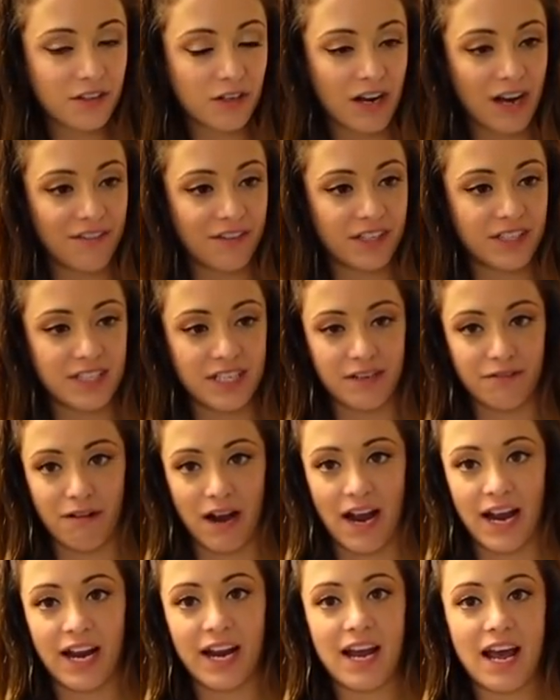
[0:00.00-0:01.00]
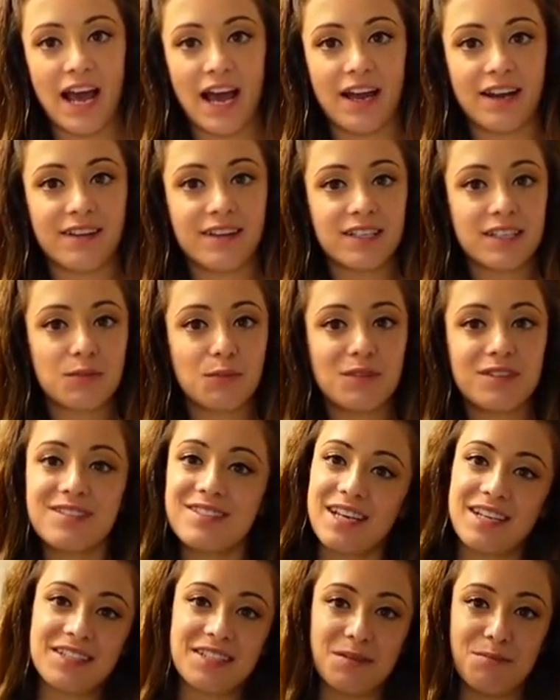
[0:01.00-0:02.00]
a graphic tee, right? And this one's
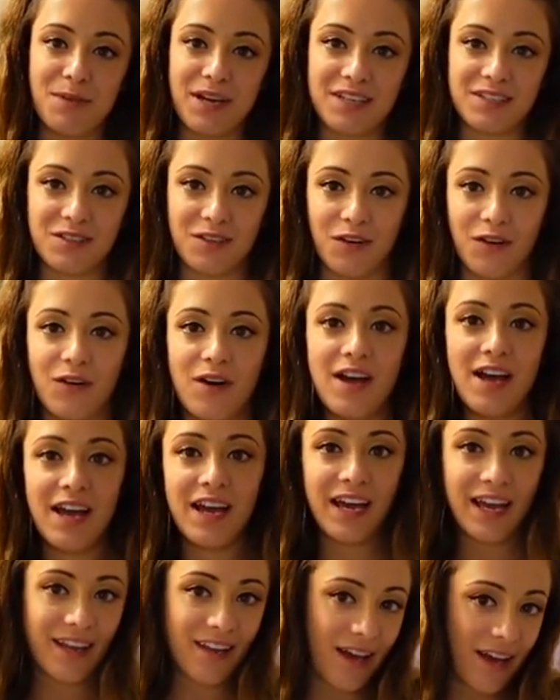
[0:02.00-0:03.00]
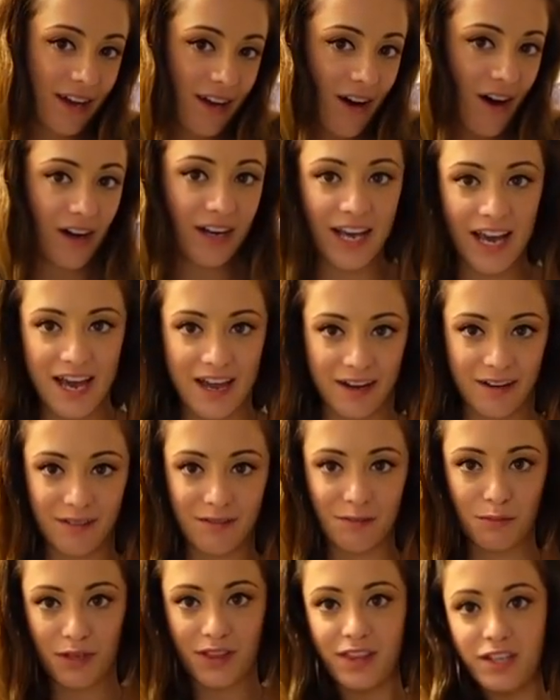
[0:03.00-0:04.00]
sentimental. And like,
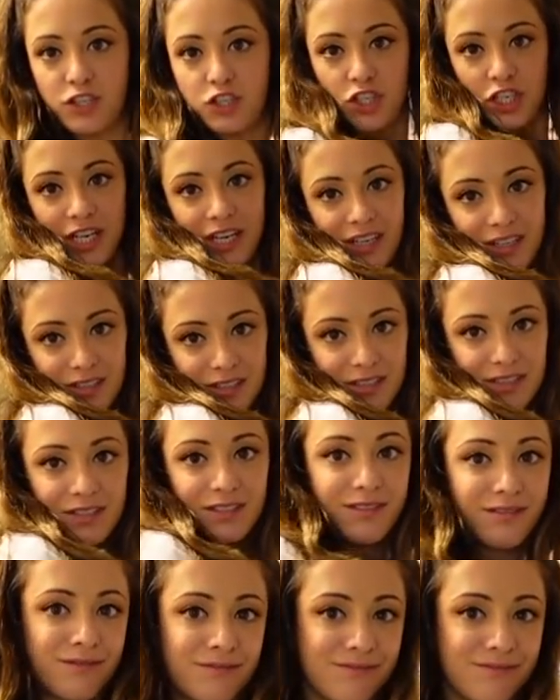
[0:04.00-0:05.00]
again, with the jeans,